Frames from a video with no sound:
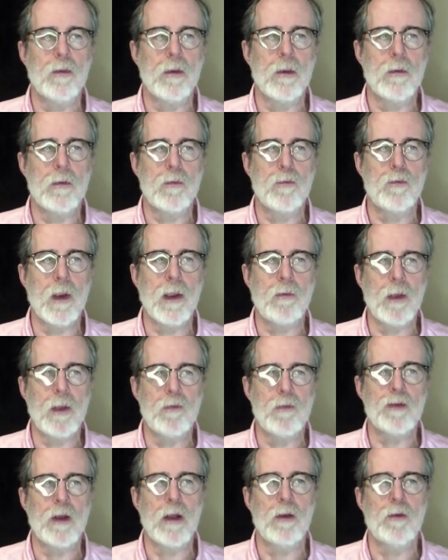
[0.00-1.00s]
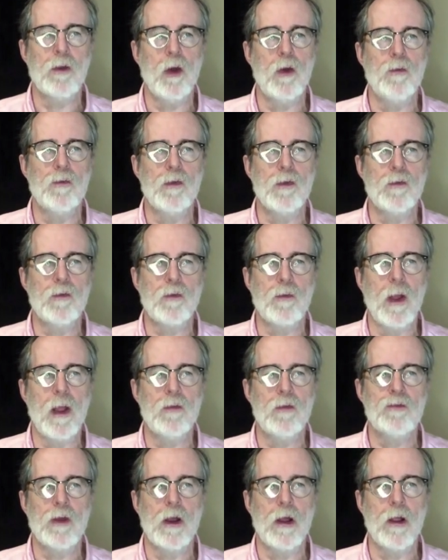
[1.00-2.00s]
great-grandchild nodes. These are
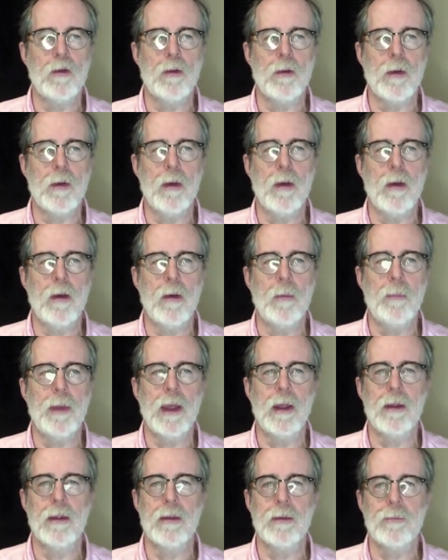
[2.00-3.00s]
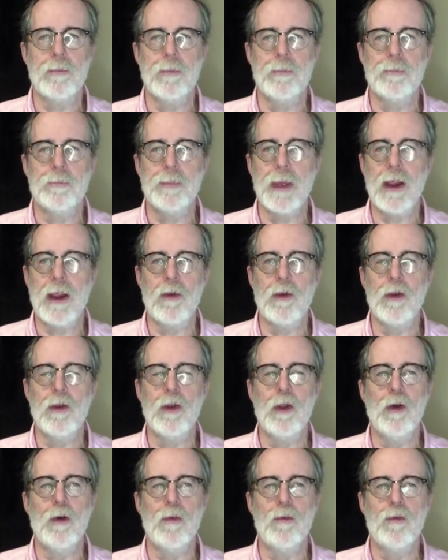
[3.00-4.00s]
grandchild parent
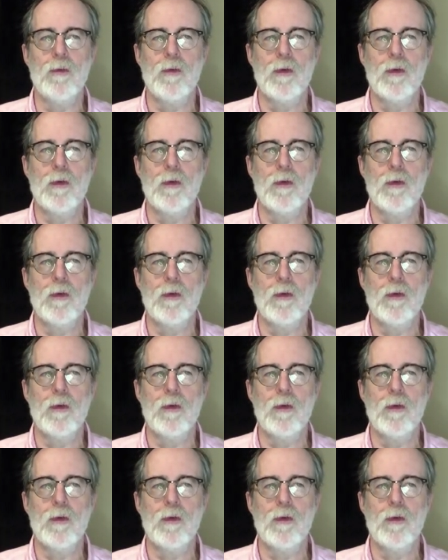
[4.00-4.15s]
nodes.